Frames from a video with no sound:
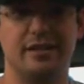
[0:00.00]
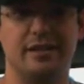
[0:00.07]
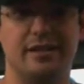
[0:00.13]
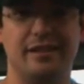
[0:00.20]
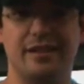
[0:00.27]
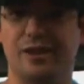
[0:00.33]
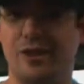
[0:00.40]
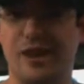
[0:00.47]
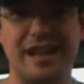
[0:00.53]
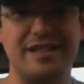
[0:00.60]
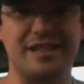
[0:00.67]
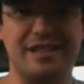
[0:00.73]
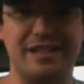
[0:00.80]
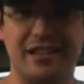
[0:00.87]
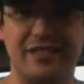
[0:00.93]
your
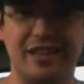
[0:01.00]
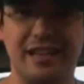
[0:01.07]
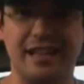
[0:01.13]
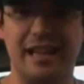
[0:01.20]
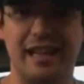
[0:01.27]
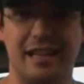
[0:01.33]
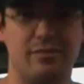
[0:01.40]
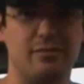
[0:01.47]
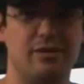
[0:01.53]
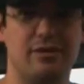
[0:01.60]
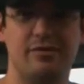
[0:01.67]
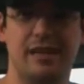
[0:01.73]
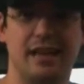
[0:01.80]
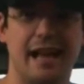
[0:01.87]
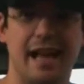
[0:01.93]
guys' stuff in the game, and then
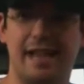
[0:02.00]
we can add